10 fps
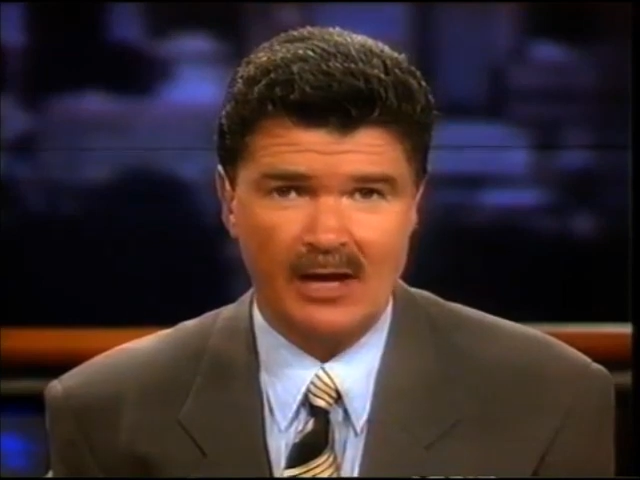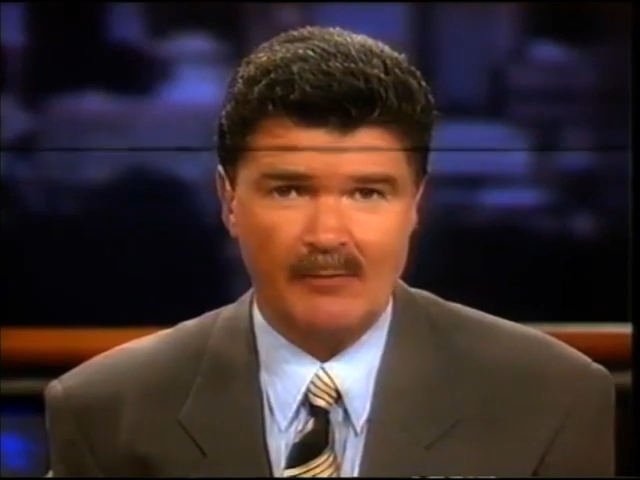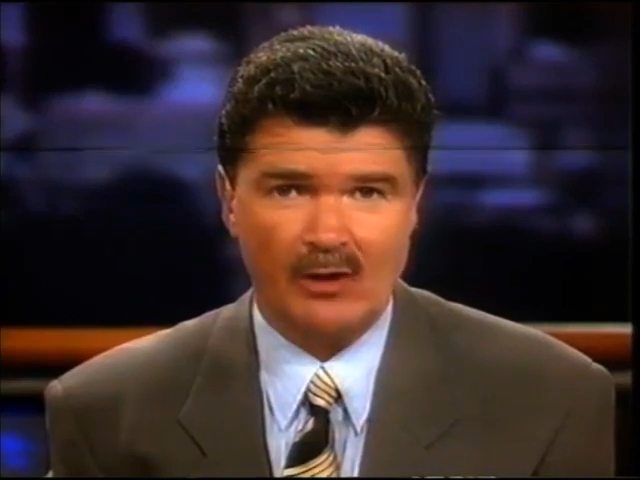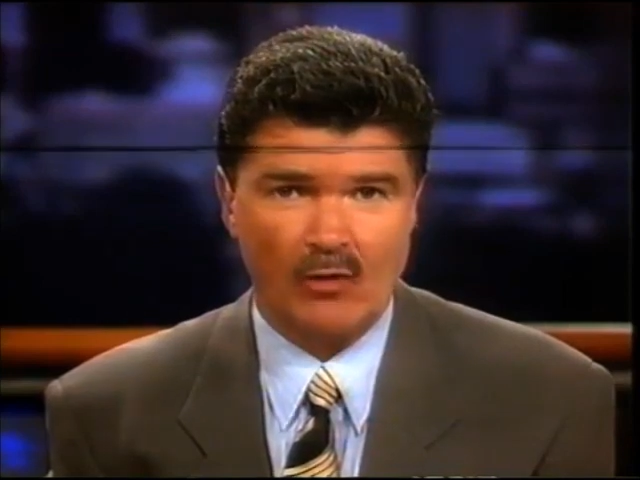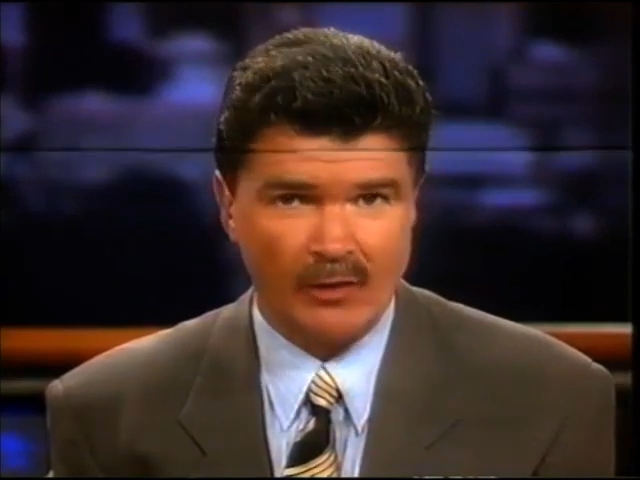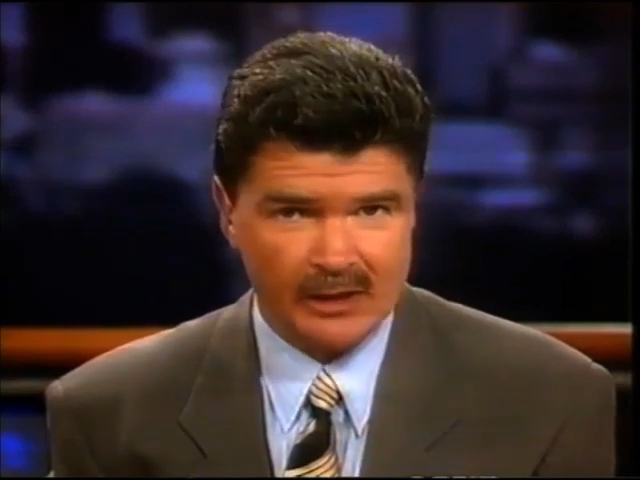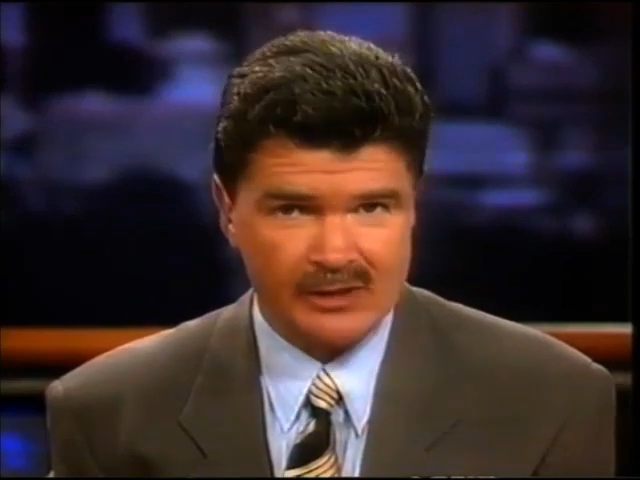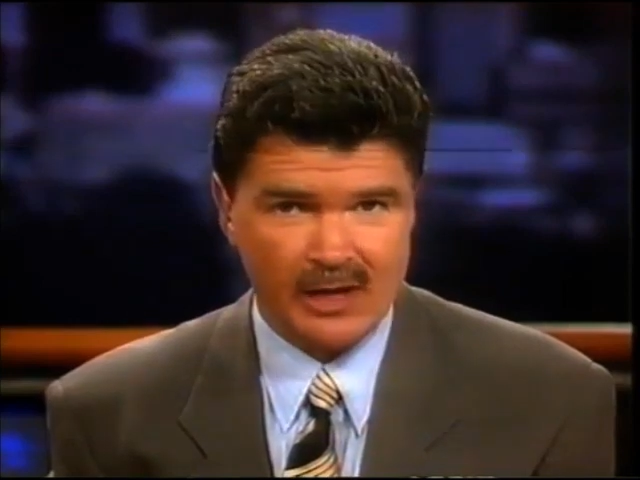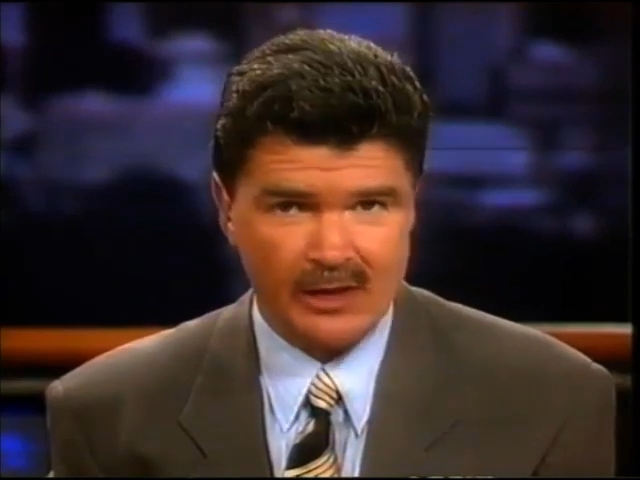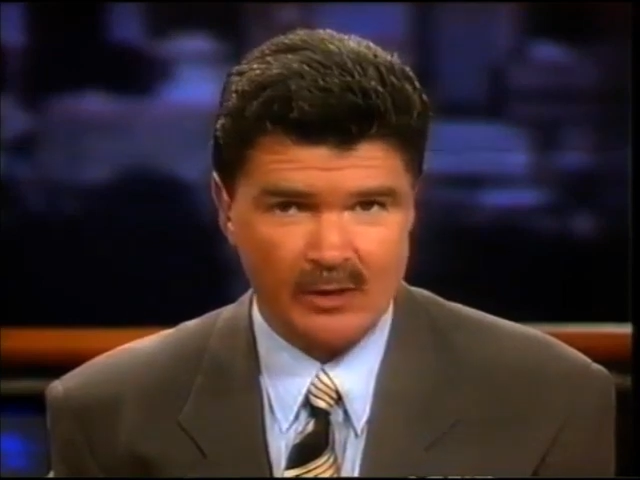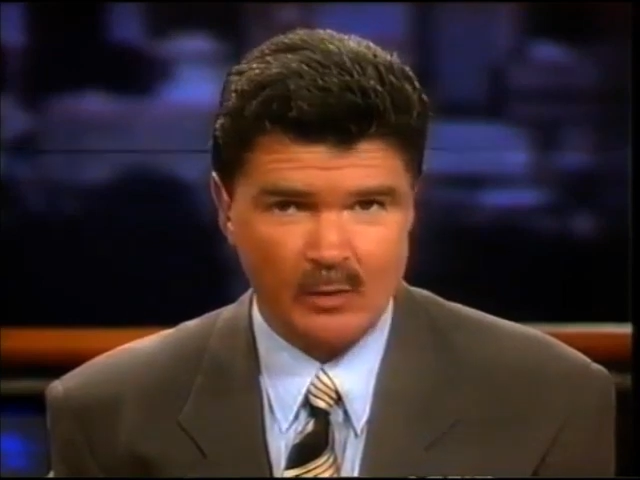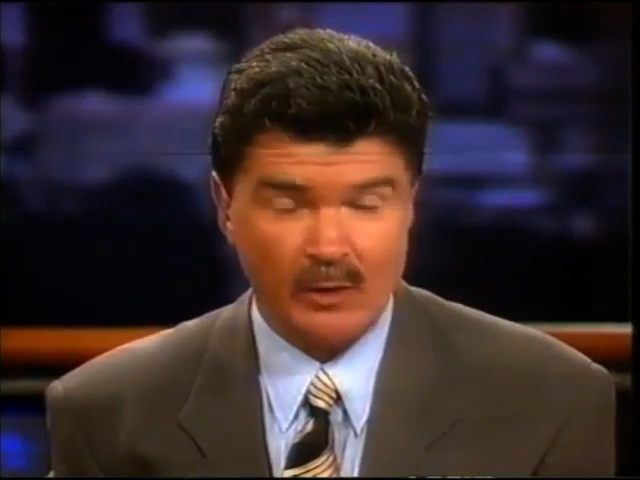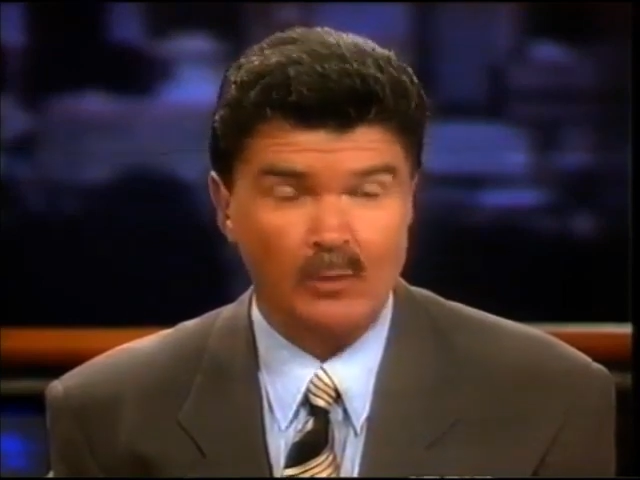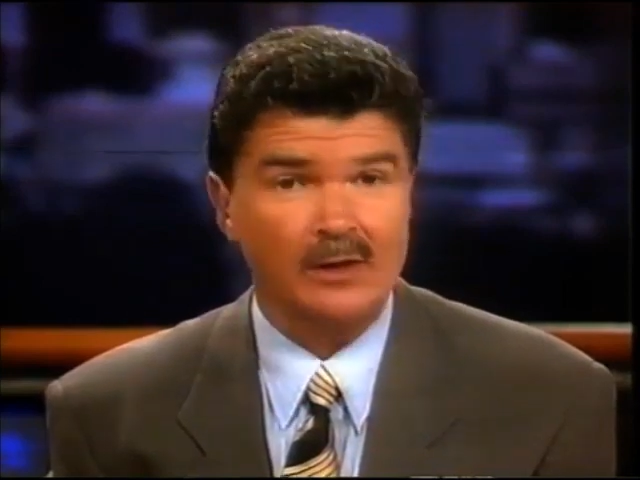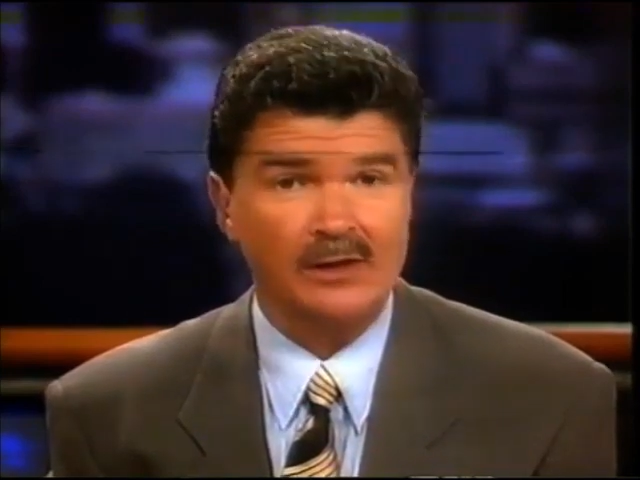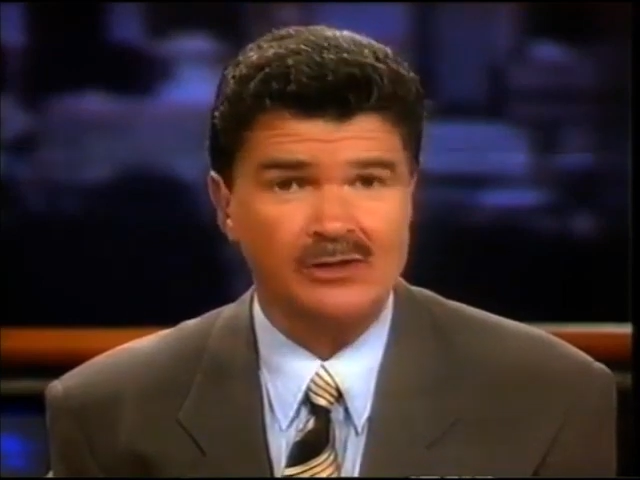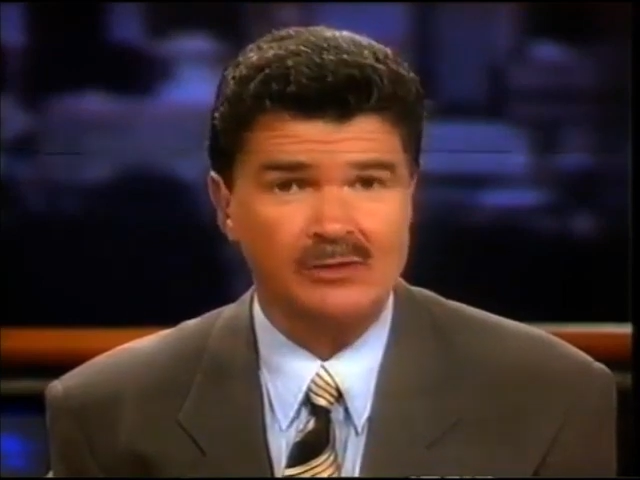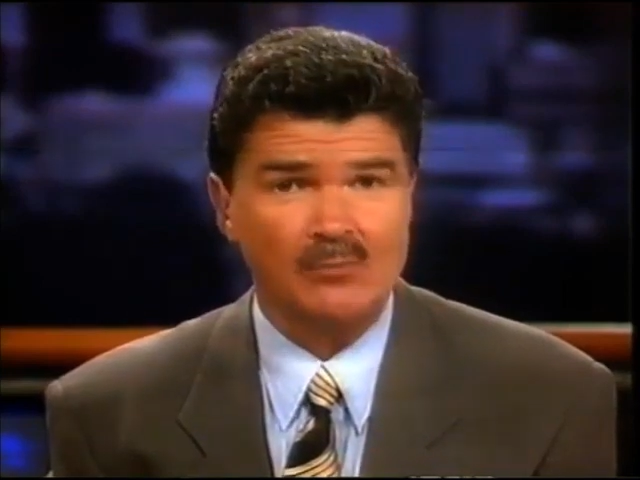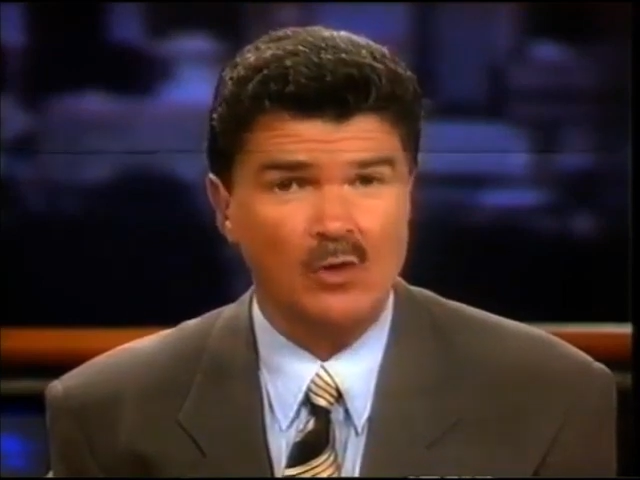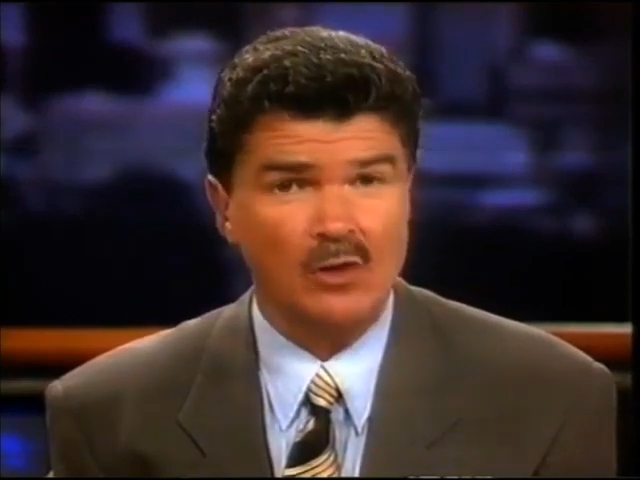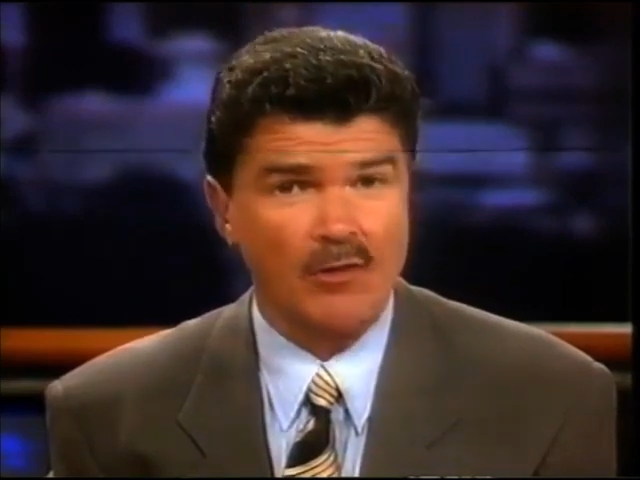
but critics argue it will lead to more